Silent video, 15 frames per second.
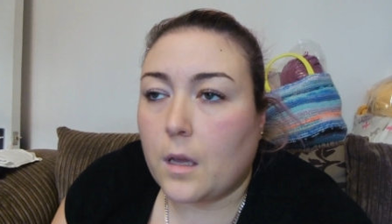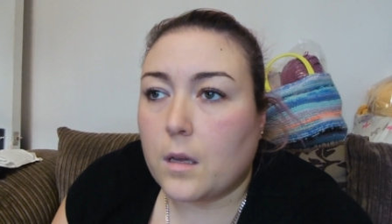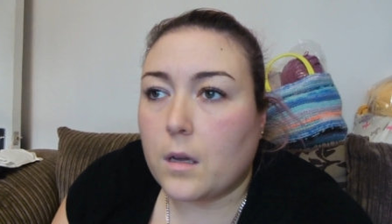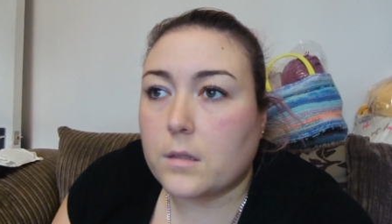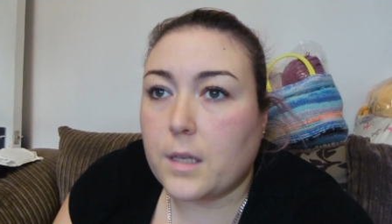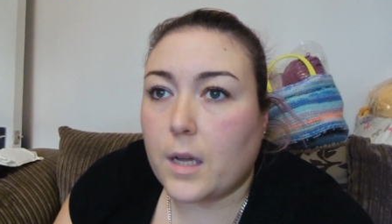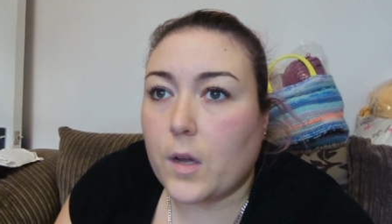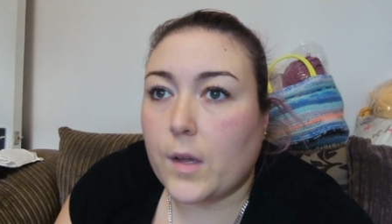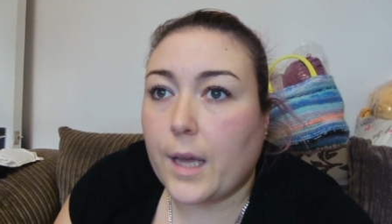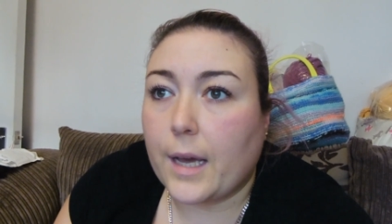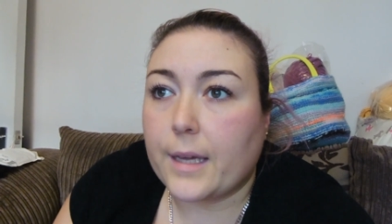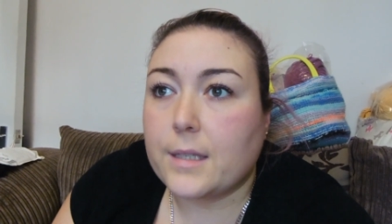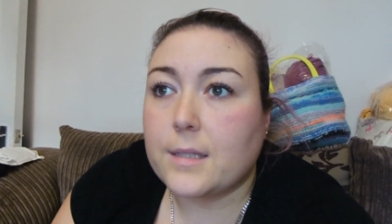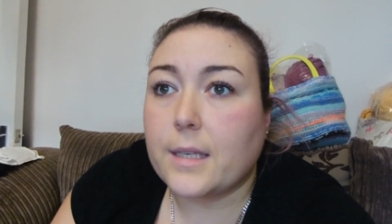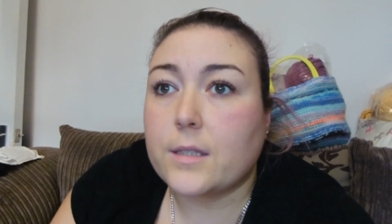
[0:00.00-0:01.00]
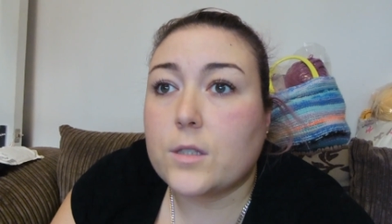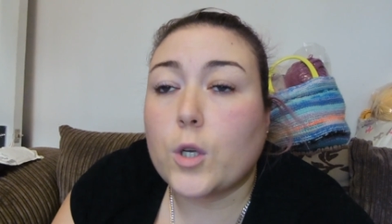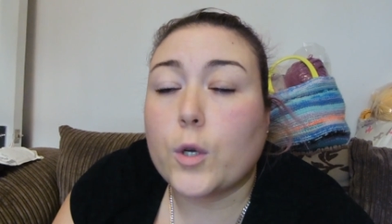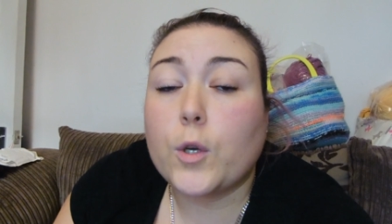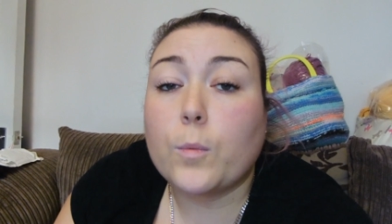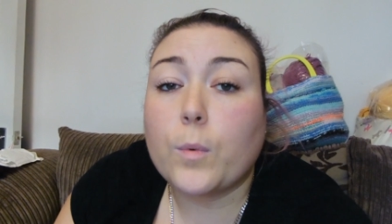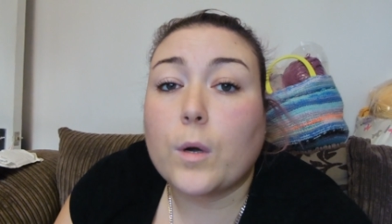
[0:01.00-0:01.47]
I was like, okay. He said, so
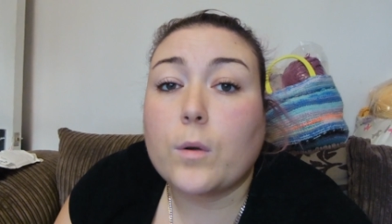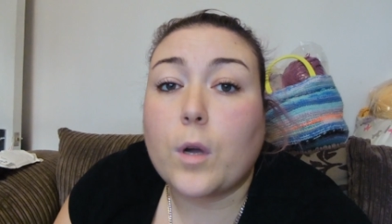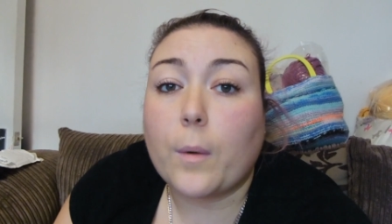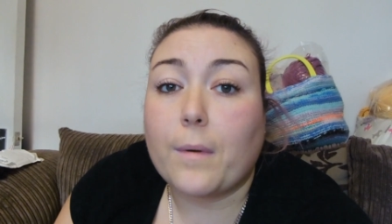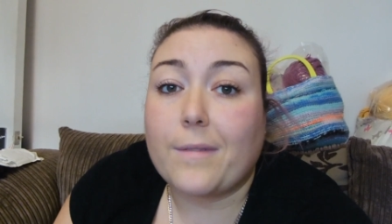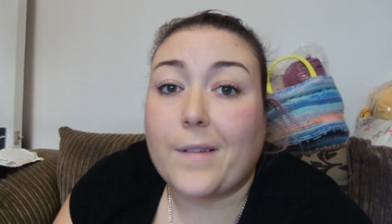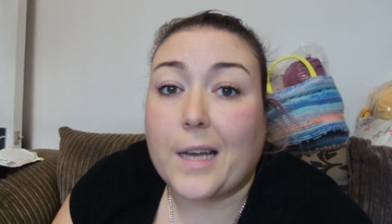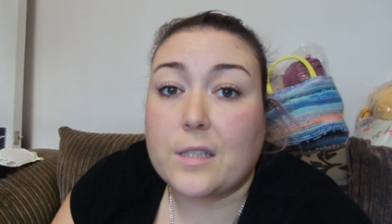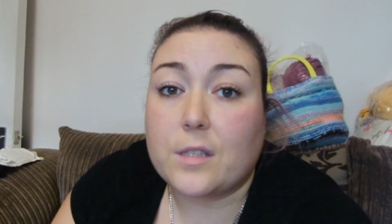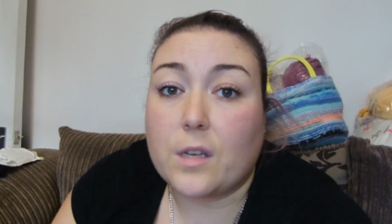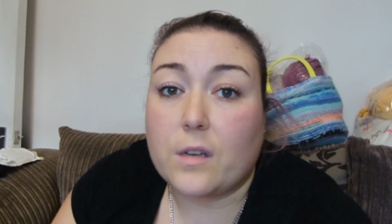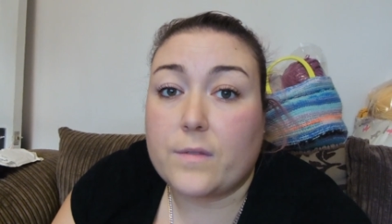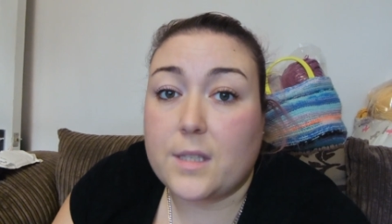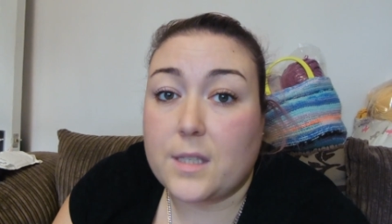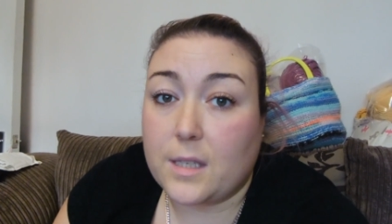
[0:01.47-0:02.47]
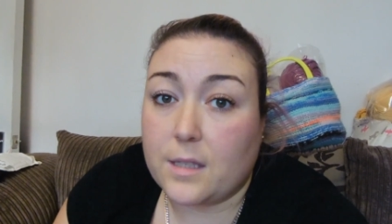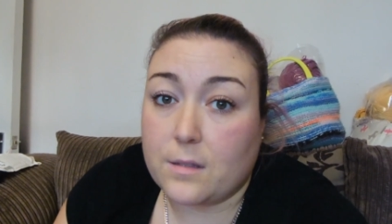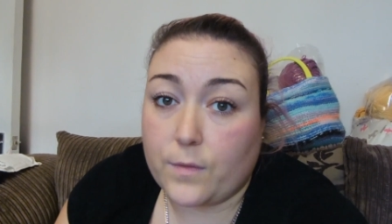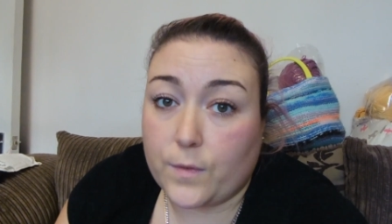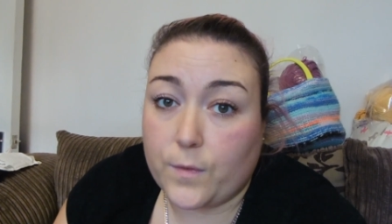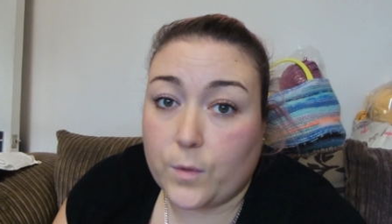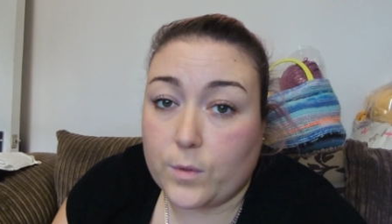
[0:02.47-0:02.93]
you won't go without services
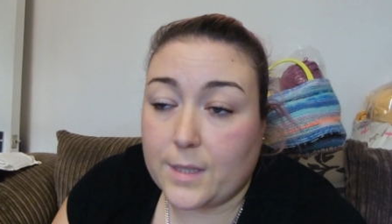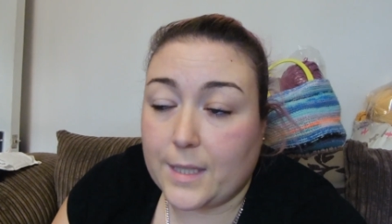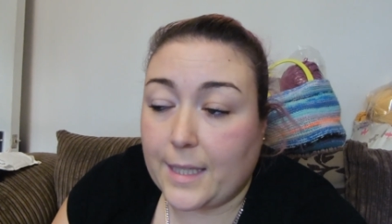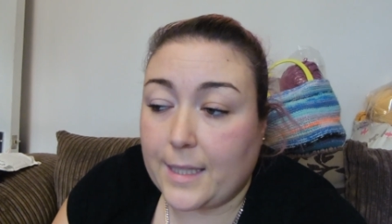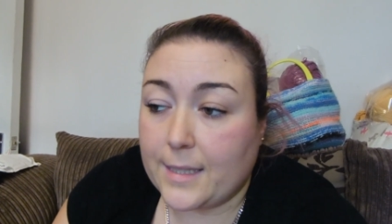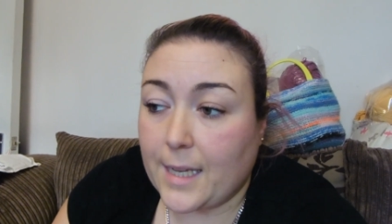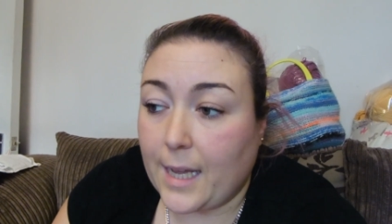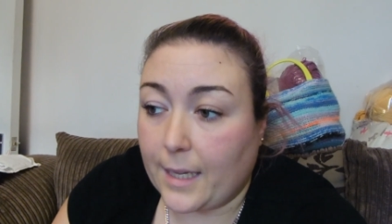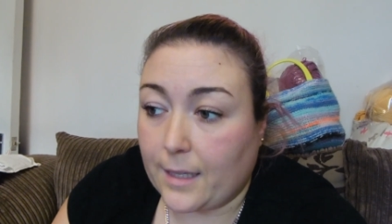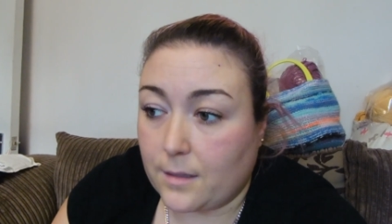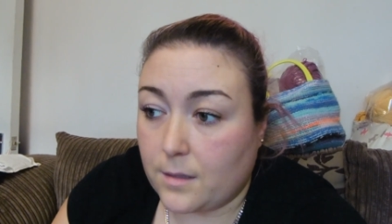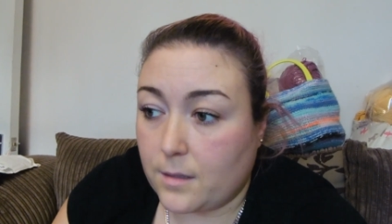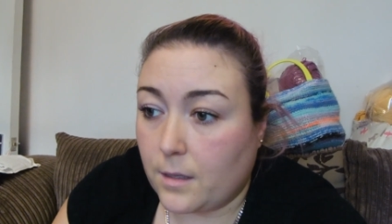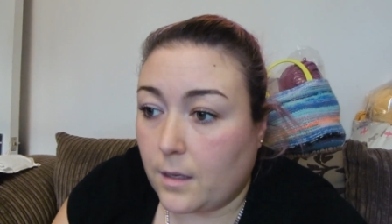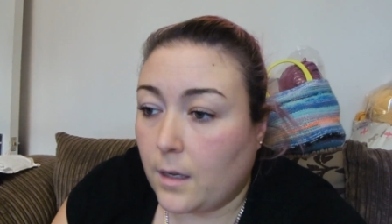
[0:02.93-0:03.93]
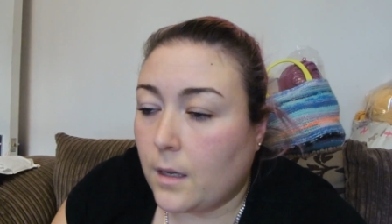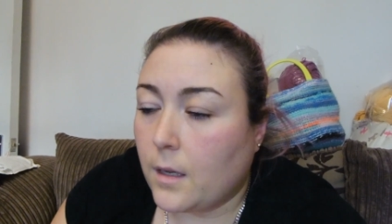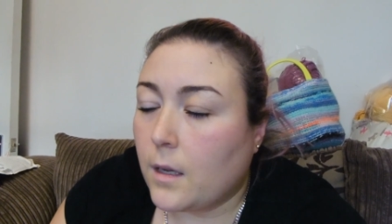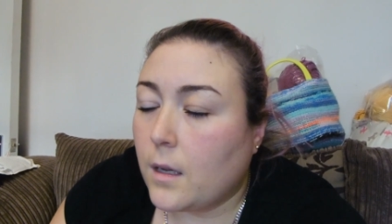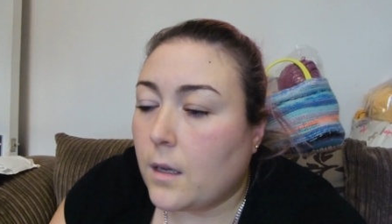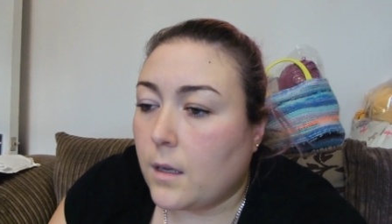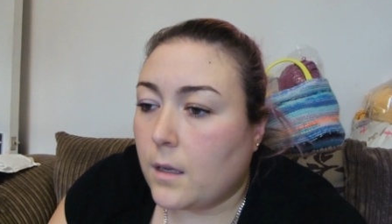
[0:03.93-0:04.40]
for 14 days.
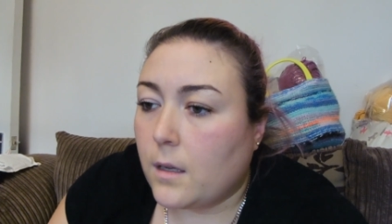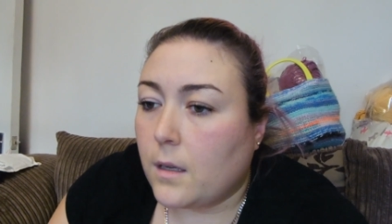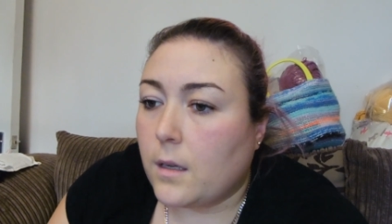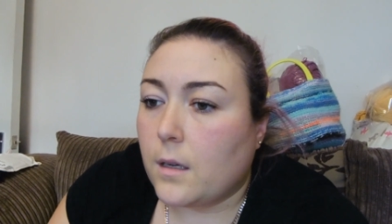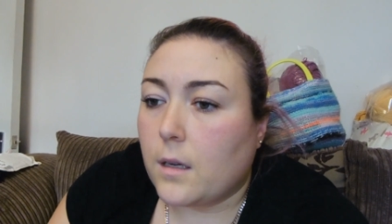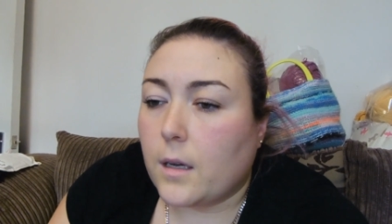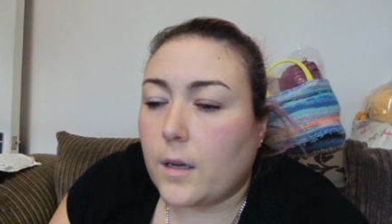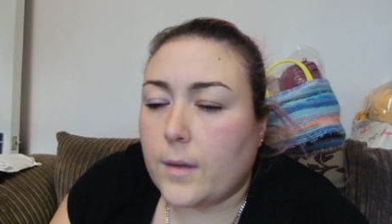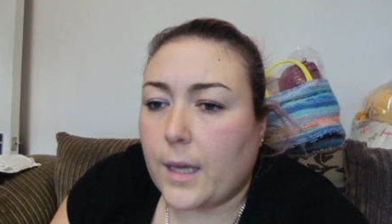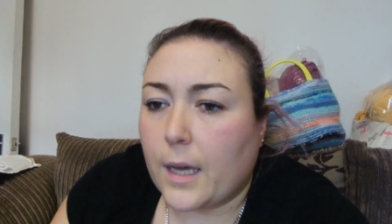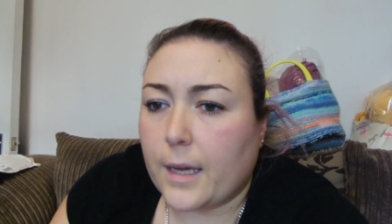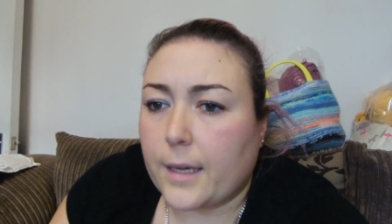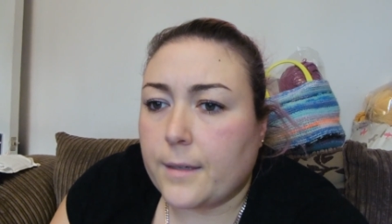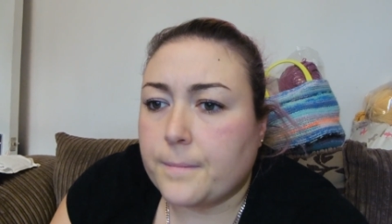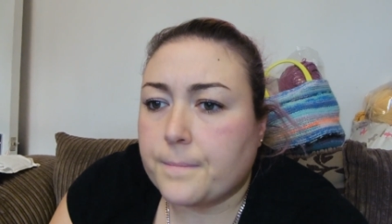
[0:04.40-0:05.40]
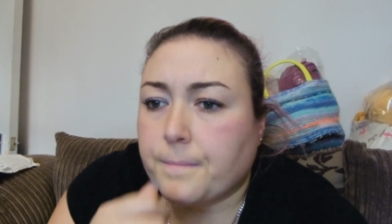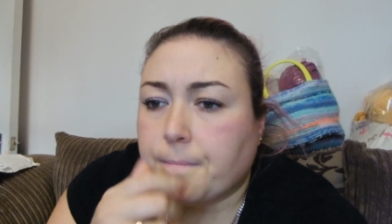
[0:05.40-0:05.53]
Okay.